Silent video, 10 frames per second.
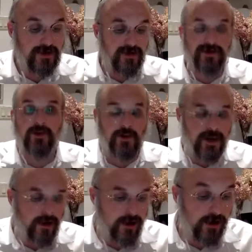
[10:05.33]
Ninu they
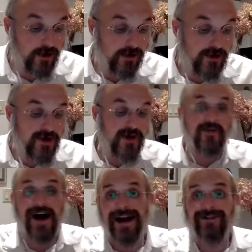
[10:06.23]
are.
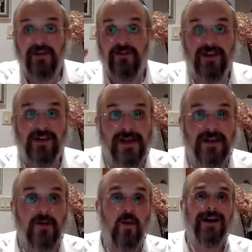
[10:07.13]
Mahai Tepach is
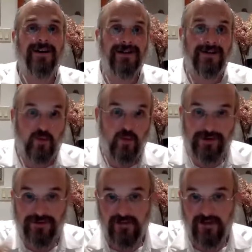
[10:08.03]
and why is it one
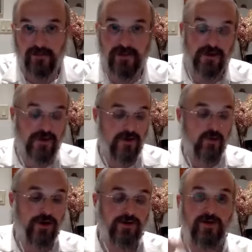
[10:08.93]
Tepach bigger than the
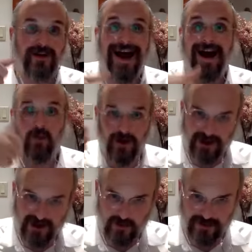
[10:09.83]
one who
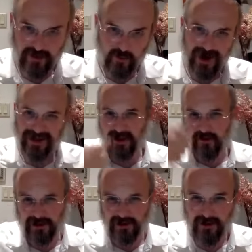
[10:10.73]
is smoothed out? Why is the
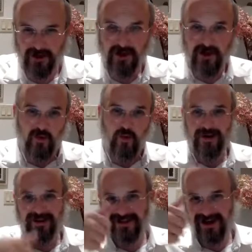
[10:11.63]
Gvil
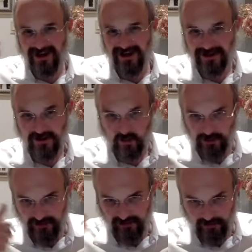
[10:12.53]
one size, one
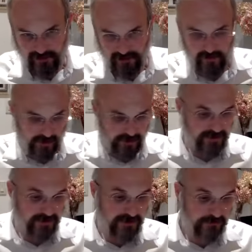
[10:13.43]
Tepach bigger than the
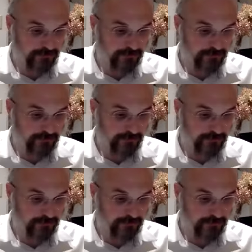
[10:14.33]
Gazas?